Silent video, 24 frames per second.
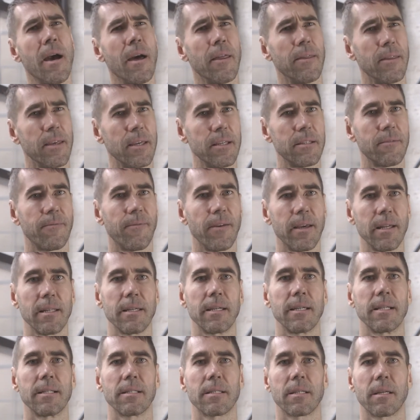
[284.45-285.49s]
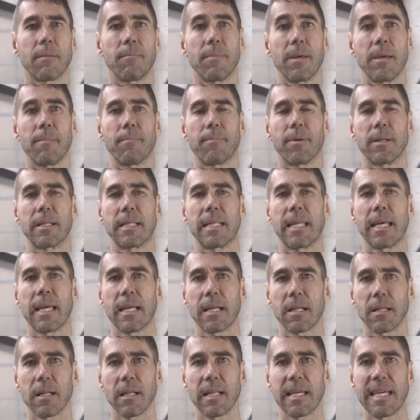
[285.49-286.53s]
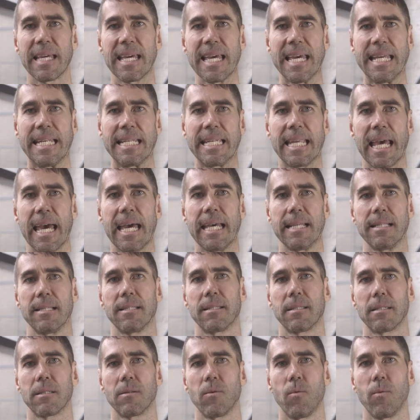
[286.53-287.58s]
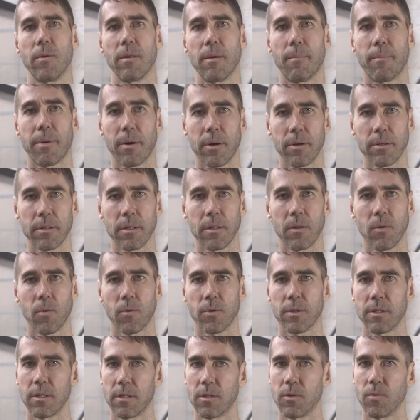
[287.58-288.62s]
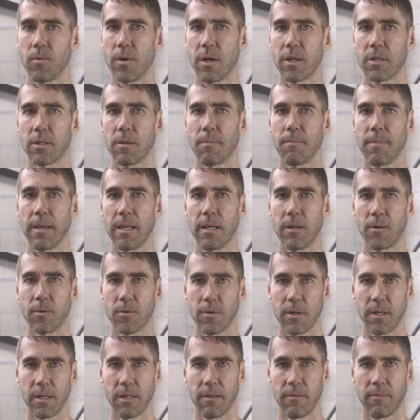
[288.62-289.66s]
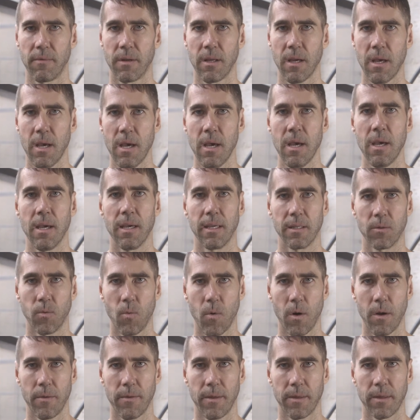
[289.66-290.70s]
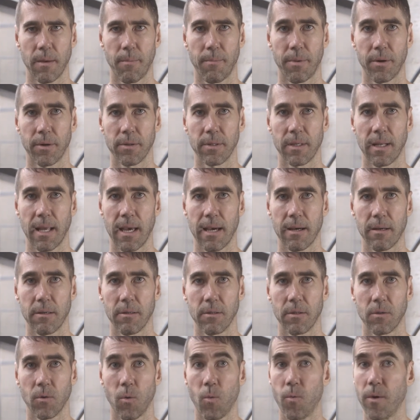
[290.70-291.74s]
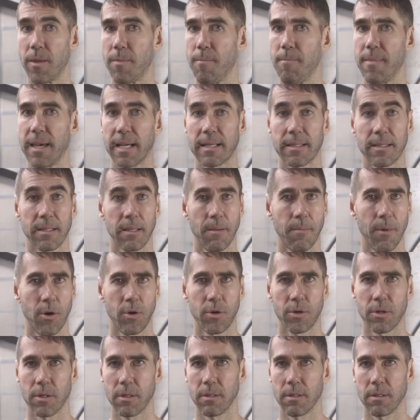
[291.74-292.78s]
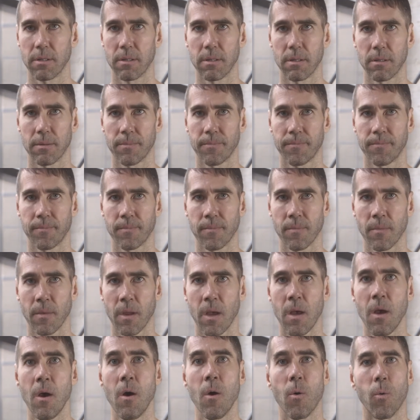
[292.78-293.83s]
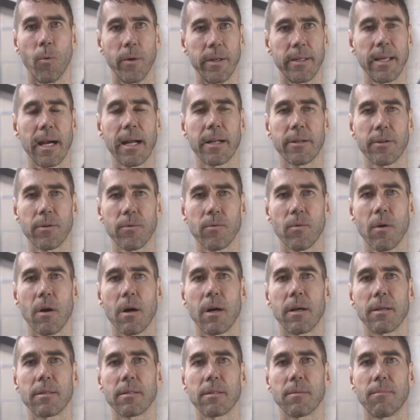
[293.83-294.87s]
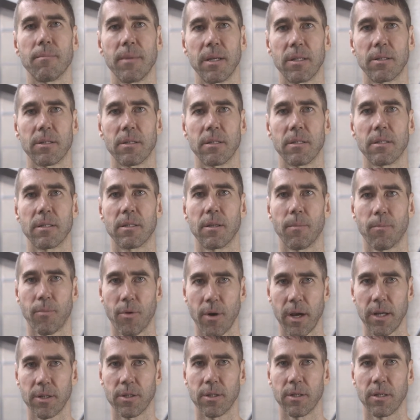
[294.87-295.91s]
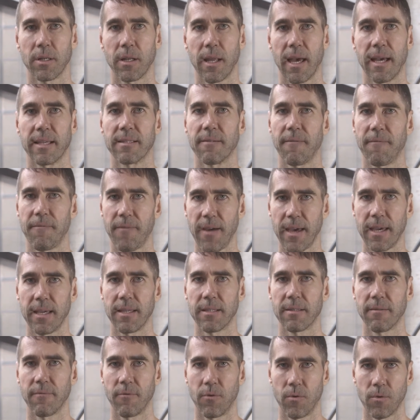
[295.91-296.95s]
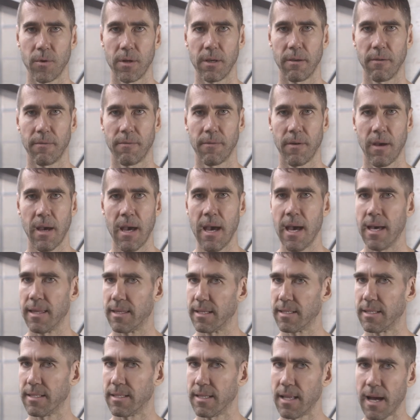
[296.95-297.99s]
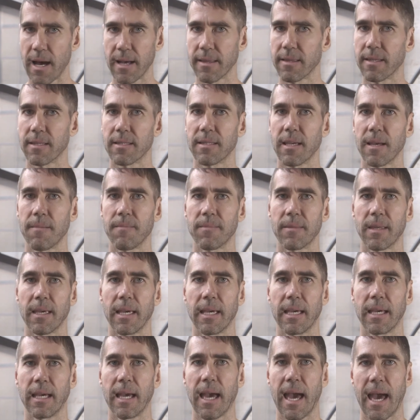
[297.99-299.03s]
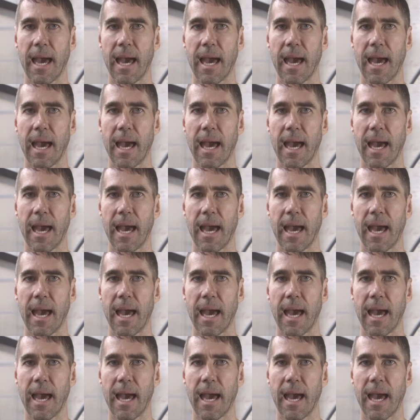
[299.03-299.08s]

These feelings can be particularly intense when the person or situation being grieved is one that the person held with mixed emotions. When Dr. Ross mentions depression as a phase of grief, this is not the same thing